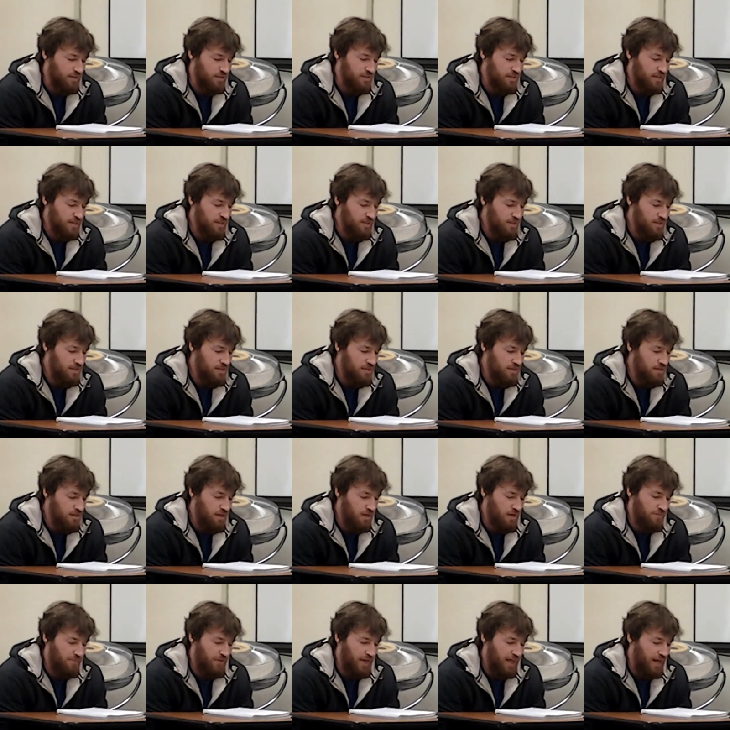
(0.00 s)
Does any
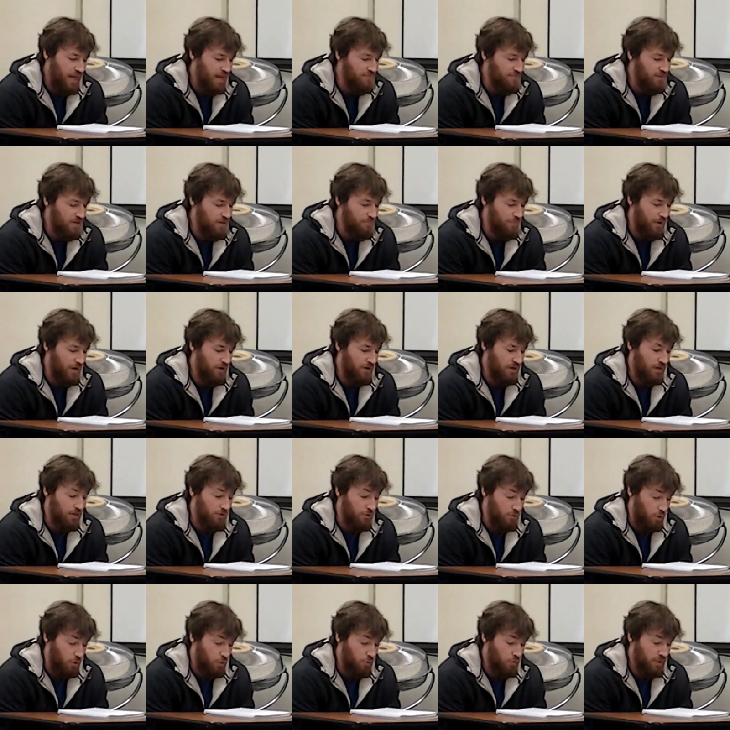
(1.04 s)
of that have any bearing
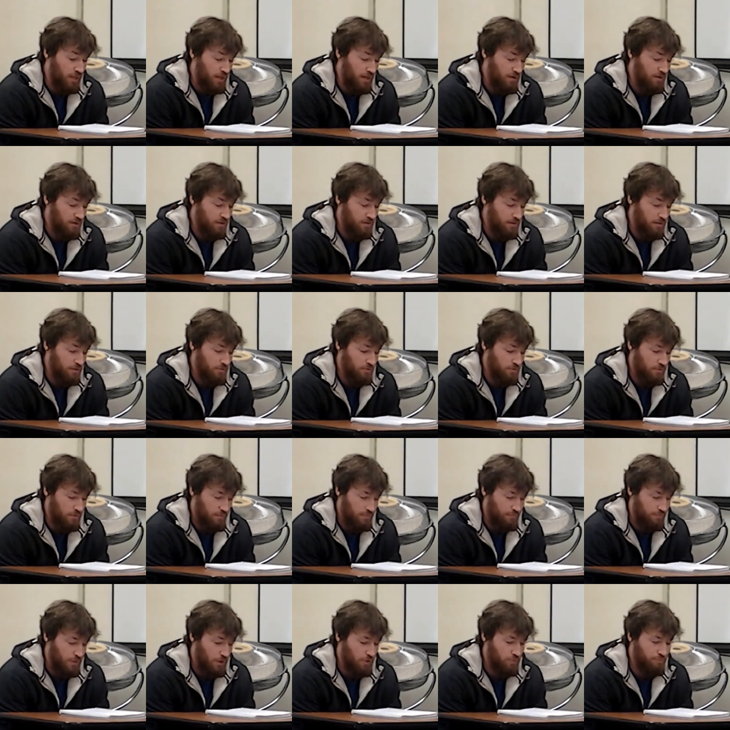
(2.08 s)
on your reality, though?
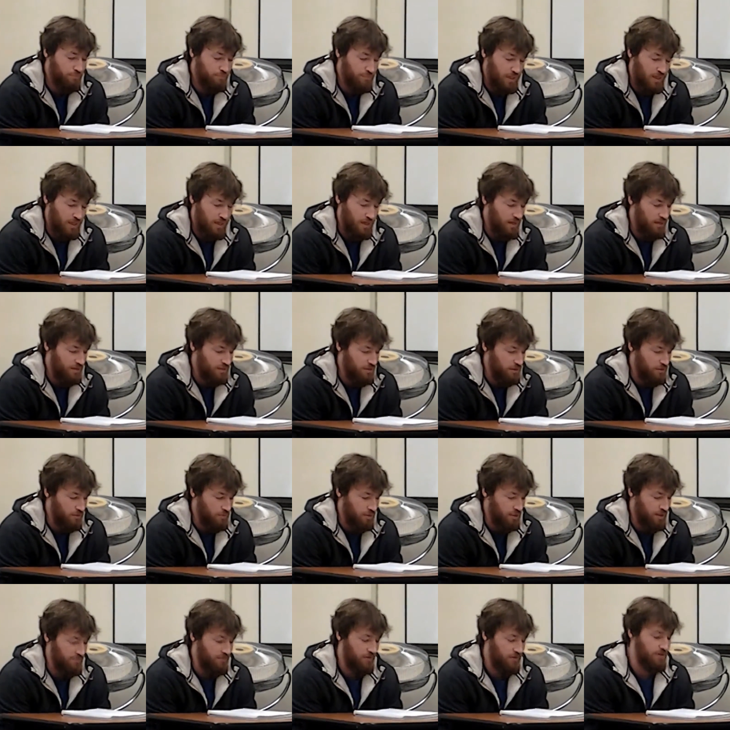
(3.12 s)
Nope. You know
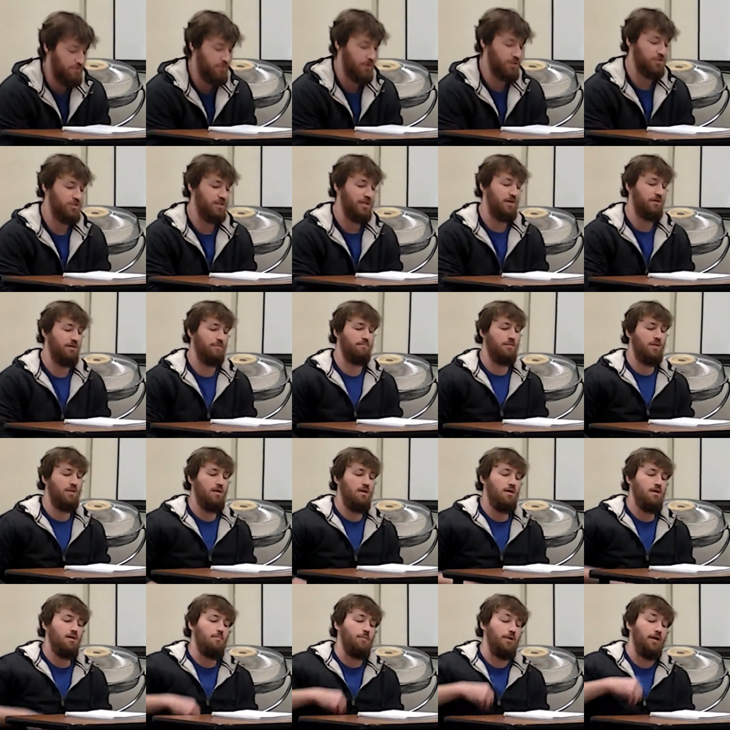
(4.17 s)
what? I very much doubt it.
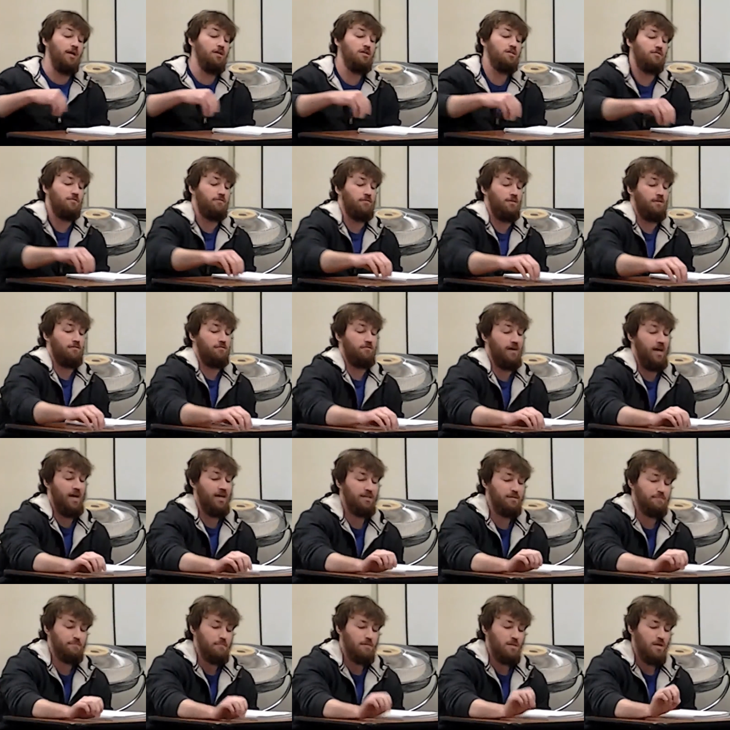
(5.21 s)
Here's a fun
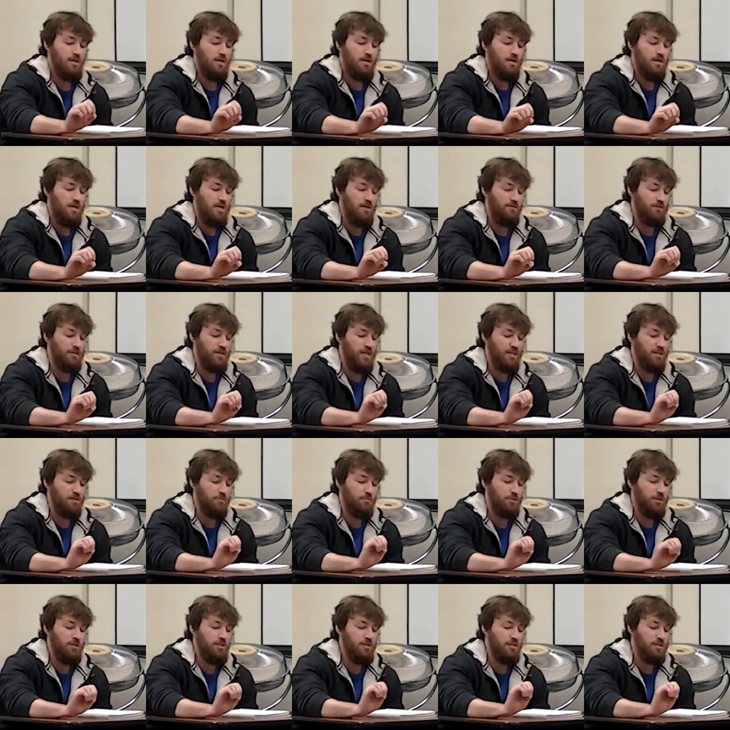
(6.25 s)
fact. If you can
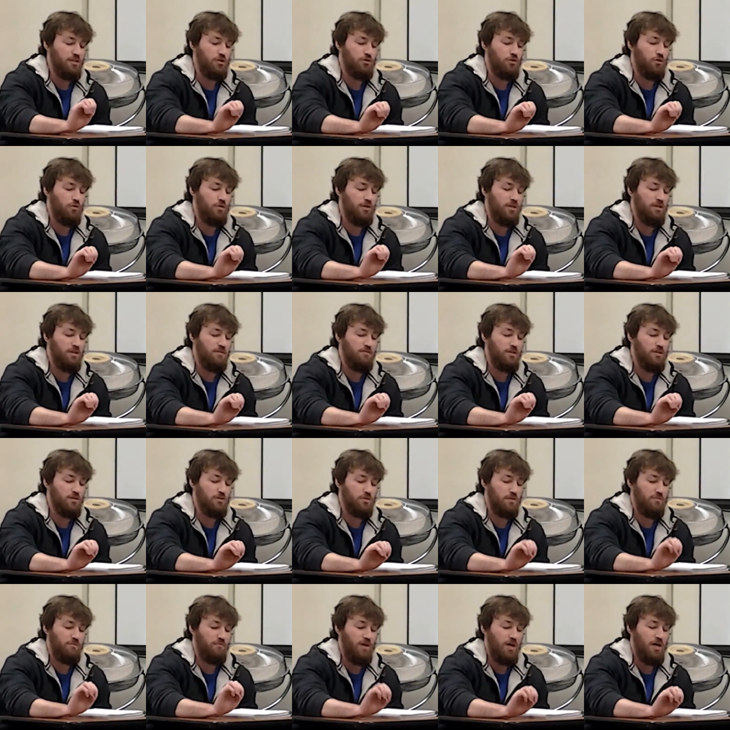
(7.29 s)
completely control an
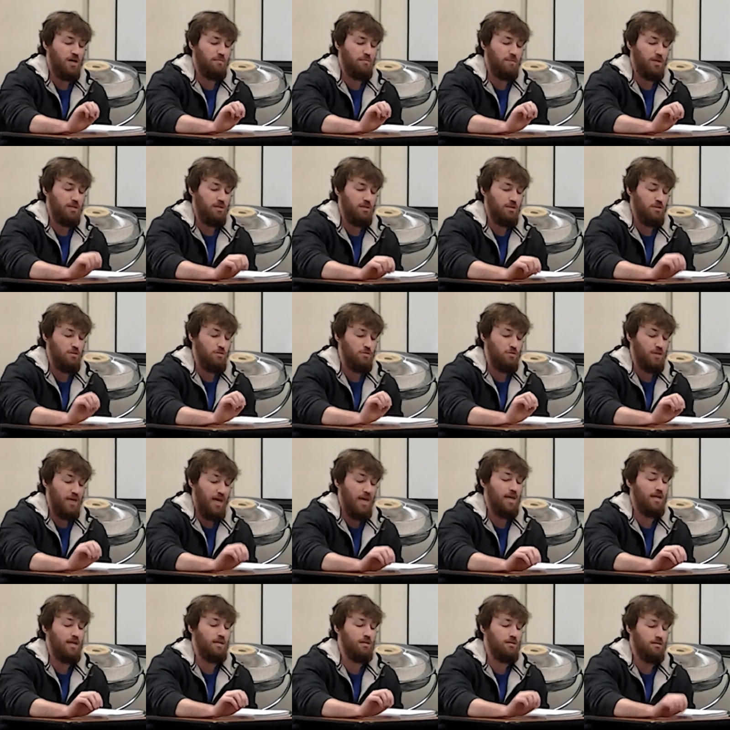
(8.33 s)
individual's environment, you
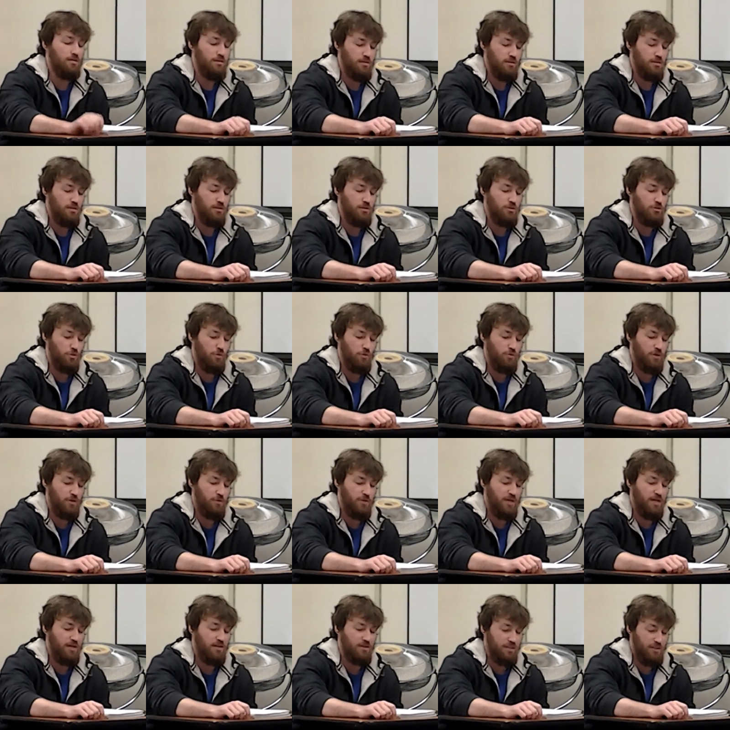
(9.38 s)
can control
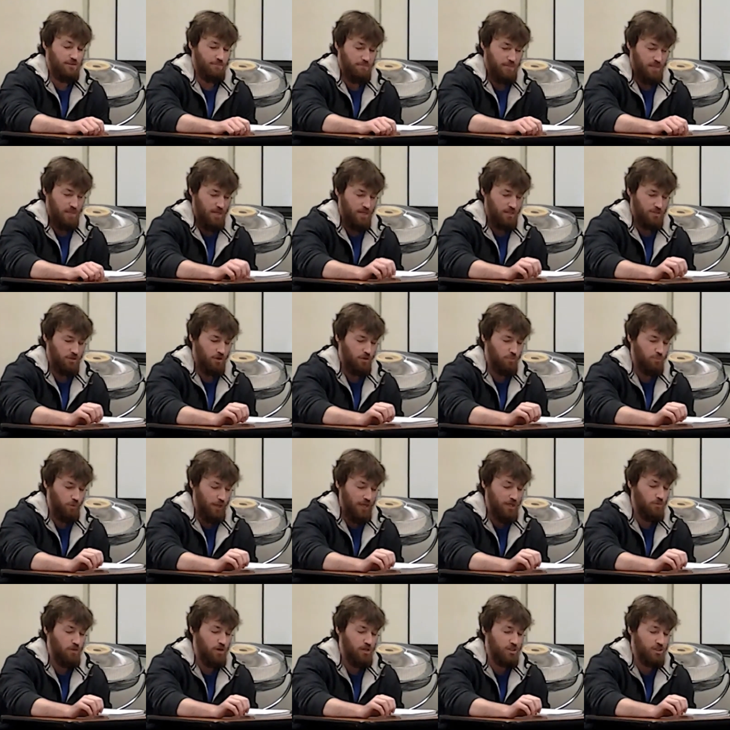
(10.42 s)
their reality. It's called
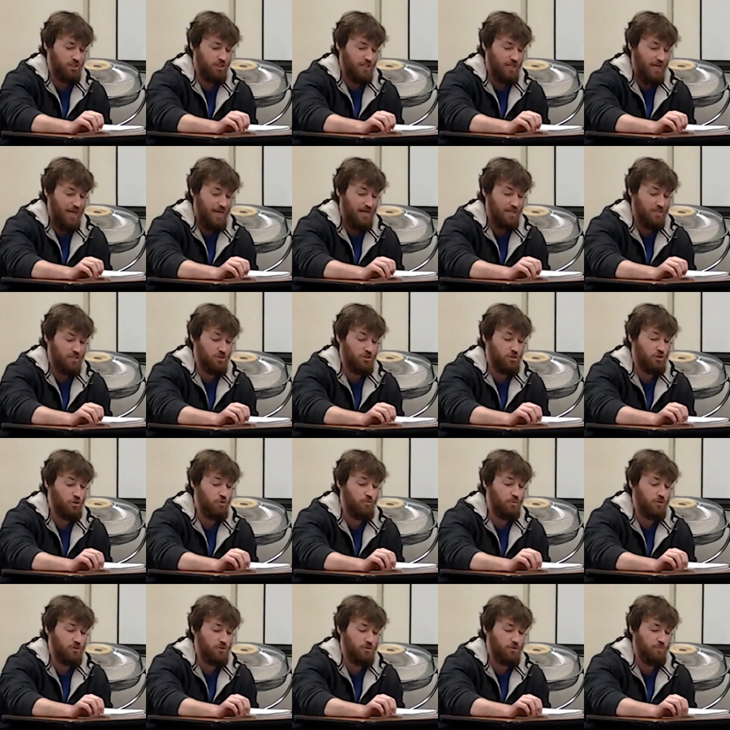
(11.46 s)
brainwashing, and it's
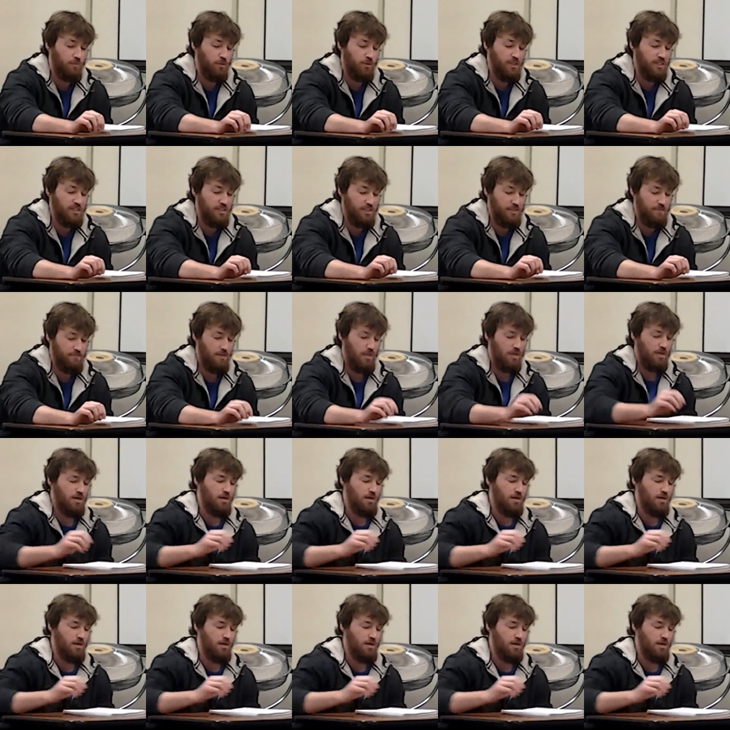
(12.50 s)
super, super easy.